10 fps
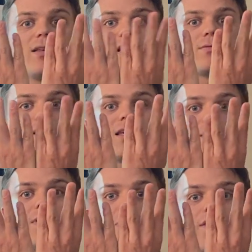That's why I
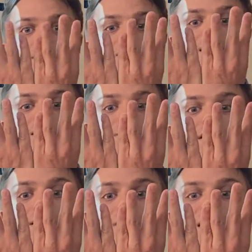keep my thumbs in. That's why I
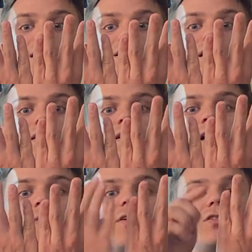keep my hands together.
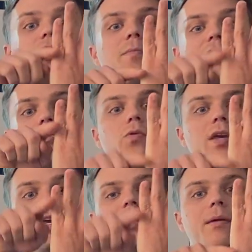There's no
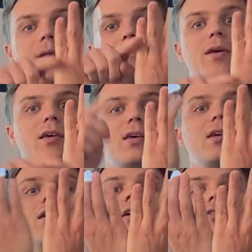between on my
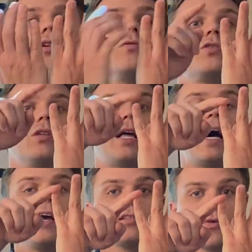pinky. So
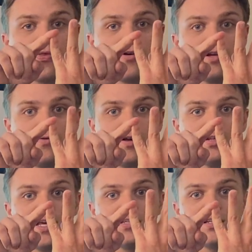July is the 31
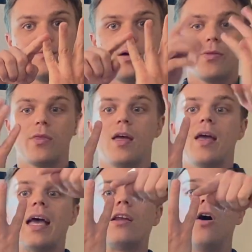days in a month,
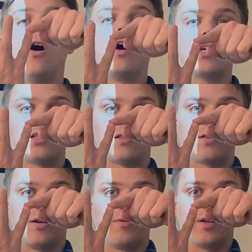and August is
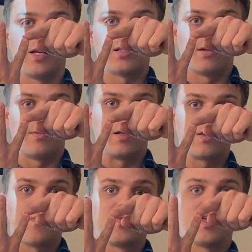31 days in a month.
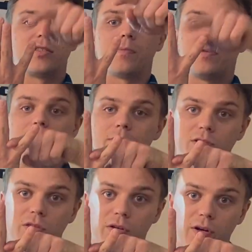Then
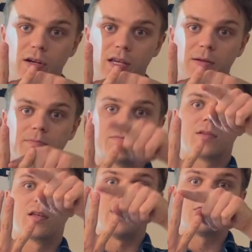September's 30,
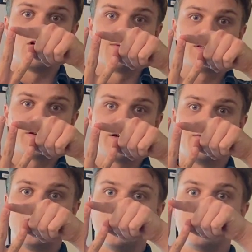October's
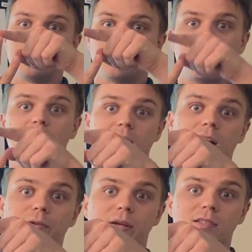31, right?
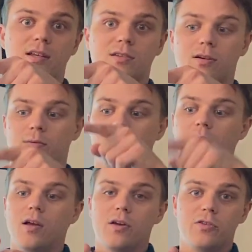Halloween's in October.
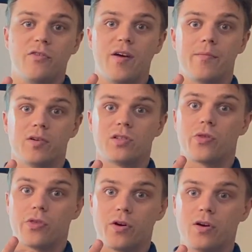November's
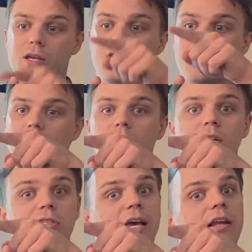30,
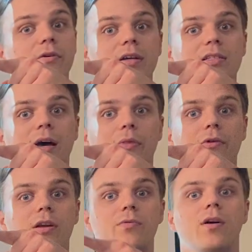January's got
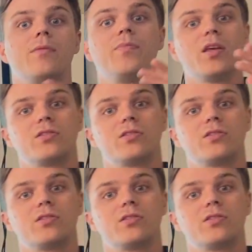31.